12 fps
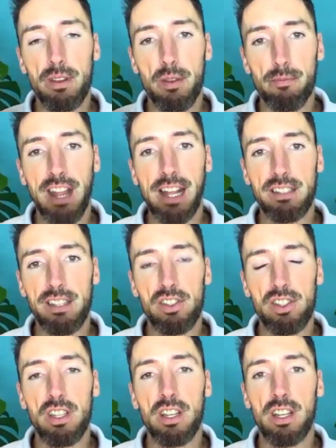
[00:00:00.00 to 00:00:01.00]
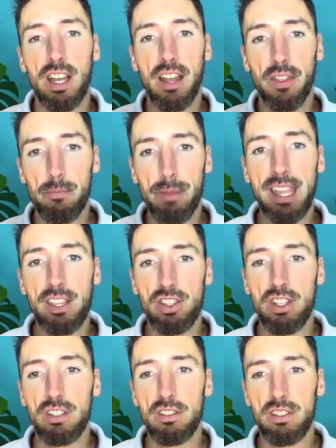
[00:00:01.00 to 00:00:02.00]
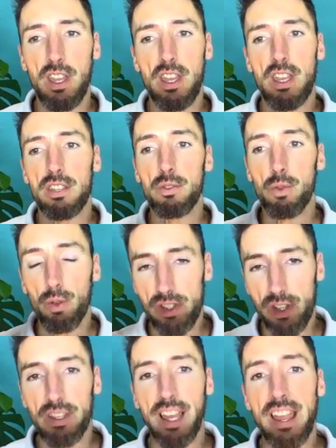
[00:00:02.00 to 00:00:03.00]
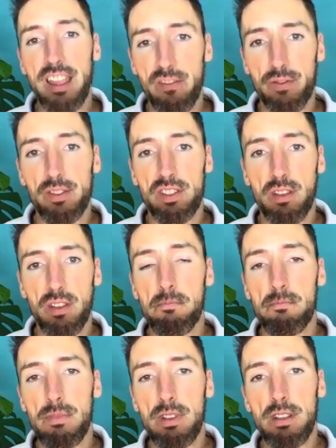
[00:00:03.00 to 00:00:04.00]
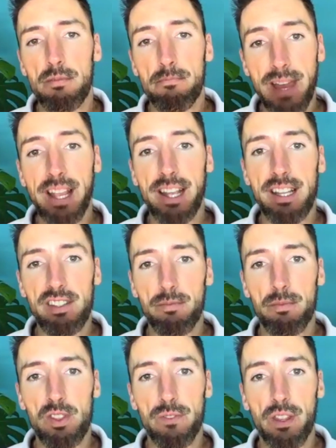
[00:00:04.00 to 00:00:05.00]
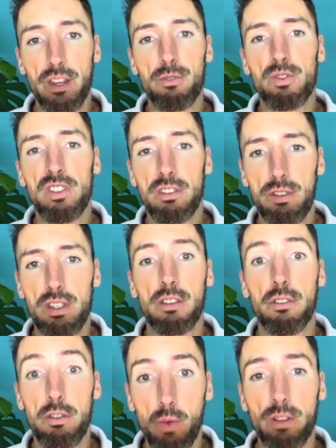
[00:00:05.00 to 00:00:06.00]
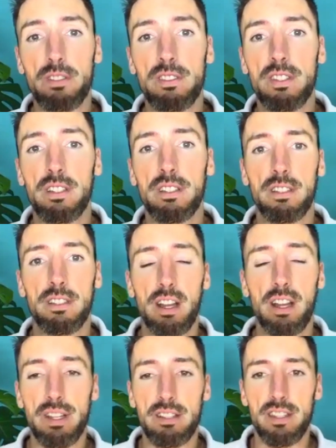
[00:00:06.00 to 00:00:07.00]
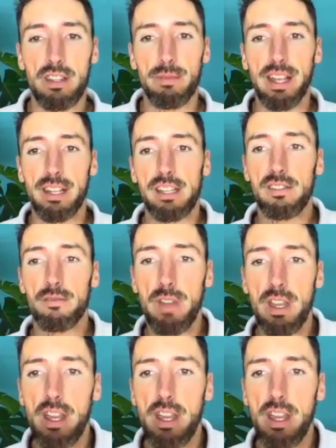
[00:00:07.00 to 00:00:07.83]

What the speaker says: practitioner and the patient, you also gave some mechanisms for those who want to dive into the mechanism.